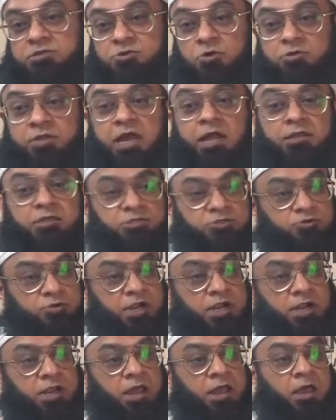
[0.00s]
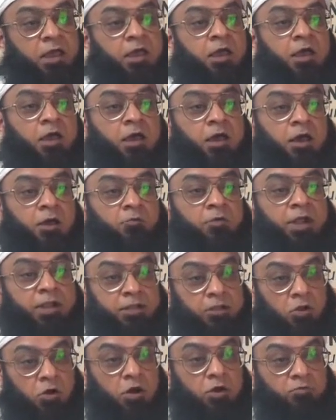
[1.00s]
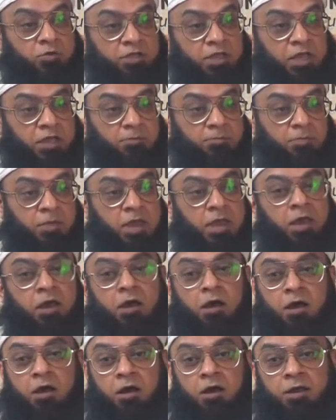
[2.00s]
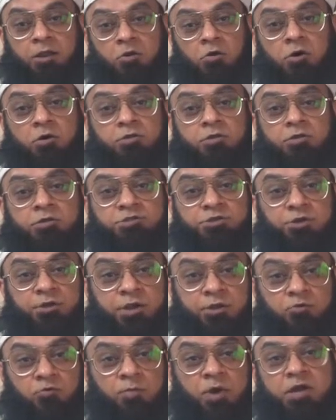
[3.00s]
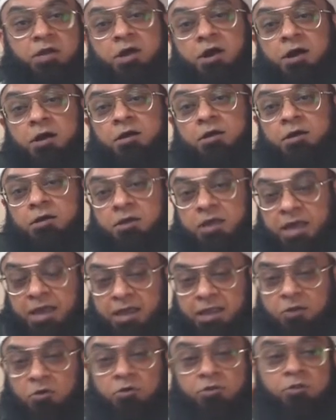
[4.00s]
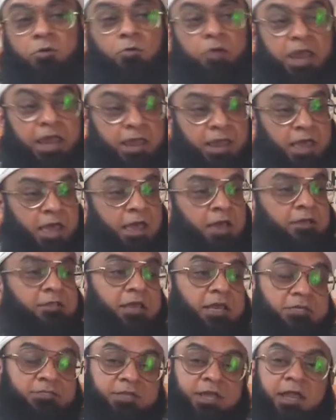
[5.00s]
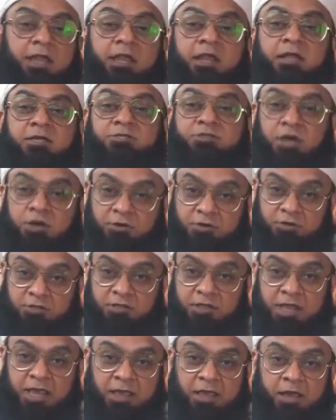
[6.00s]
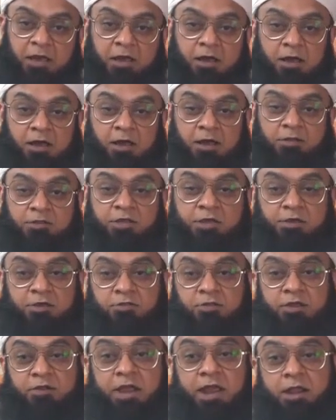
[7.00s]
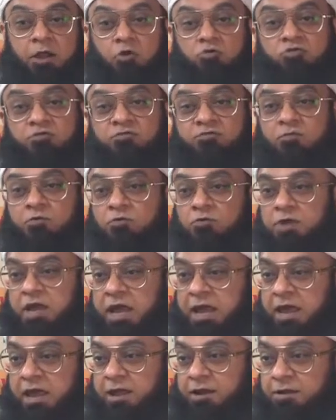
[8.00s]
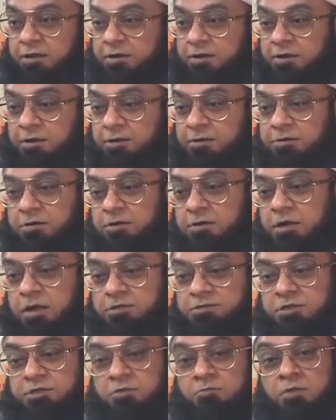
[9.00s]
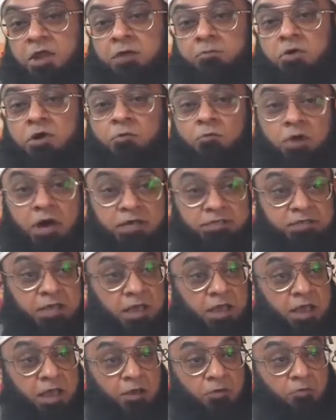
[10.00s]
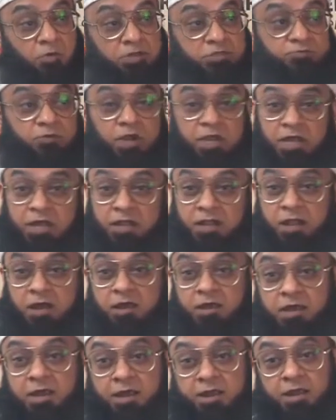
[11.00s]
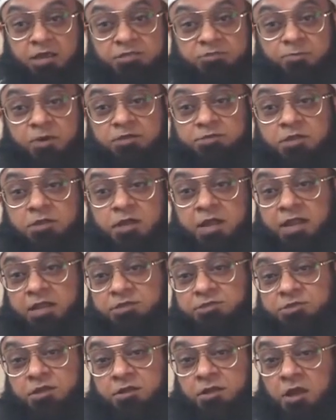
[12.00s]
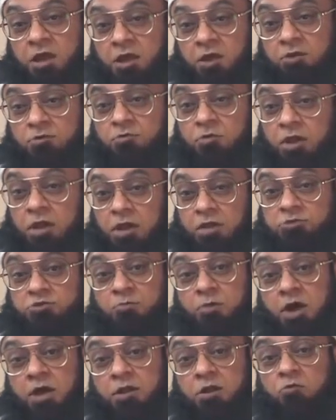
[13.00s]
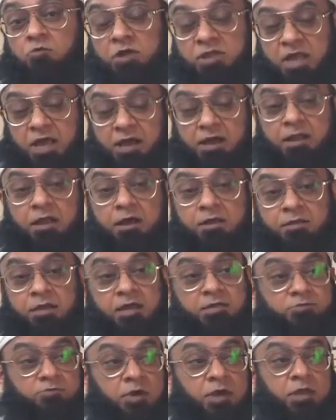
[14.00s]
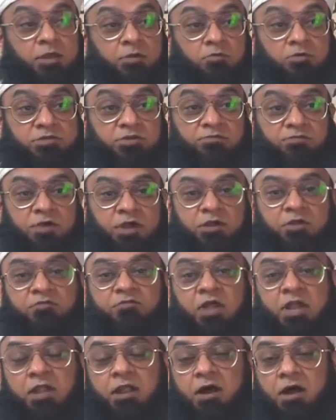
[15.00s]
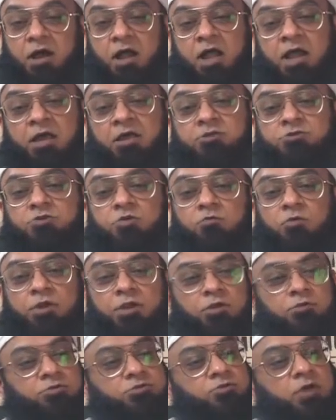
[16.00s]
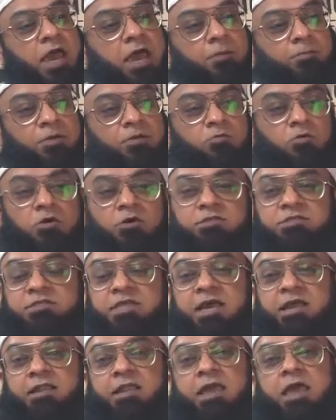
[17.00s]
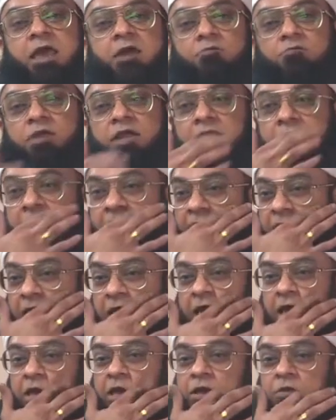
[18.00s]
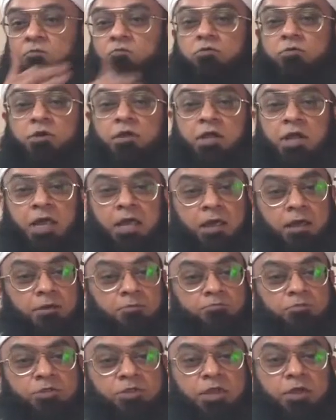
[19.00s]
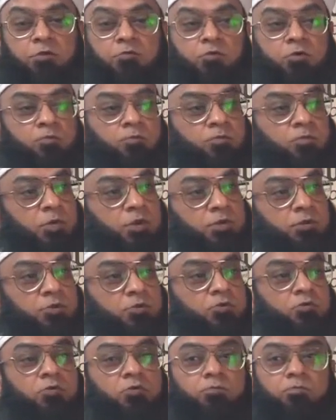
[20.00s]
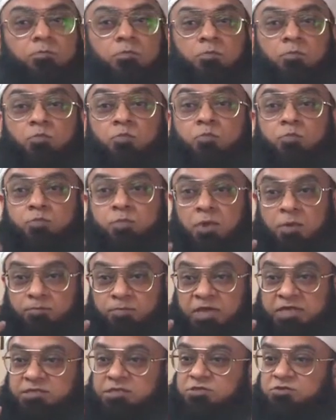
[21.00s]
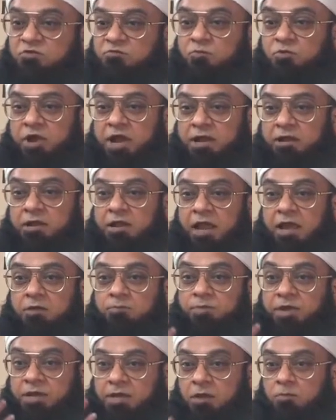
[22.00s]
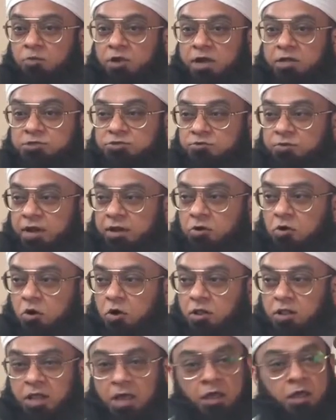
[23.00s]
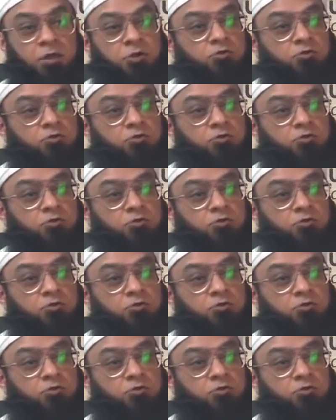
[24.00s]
So that student uh, went along with him uh, along the journey to Makkah, and on the way they stayed in a jungle. Uh, there they ran out of food, and uh, Hazrat Ibrahim Khawas was Wali Allah. He had a special connection to Allah subhanahu wa ta'ala. That's why he was a friend of Allah. So what used to happen was that every day he would, uh, there would be two pieces of bread, like pita breads you can call,